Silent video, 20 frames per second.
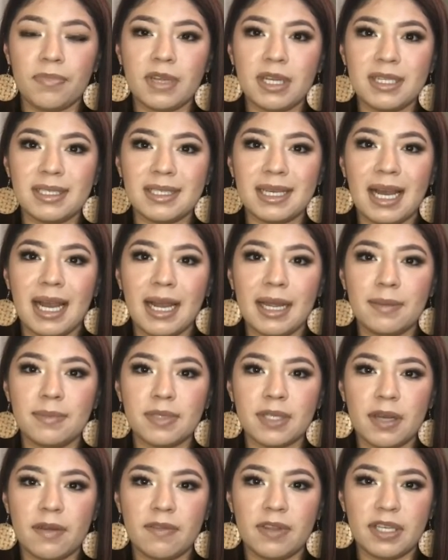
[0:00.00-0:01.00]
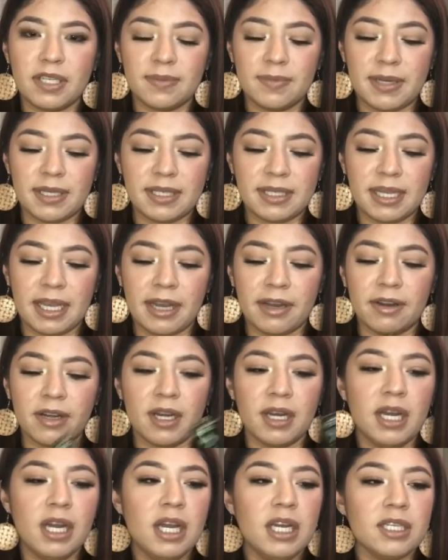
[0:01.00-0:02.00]
types of these mascara.
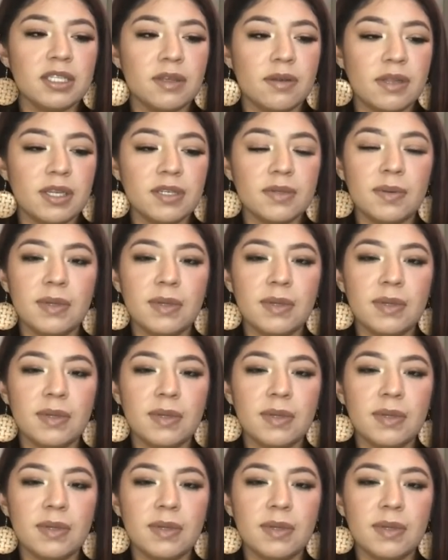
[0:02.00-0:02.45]
So this one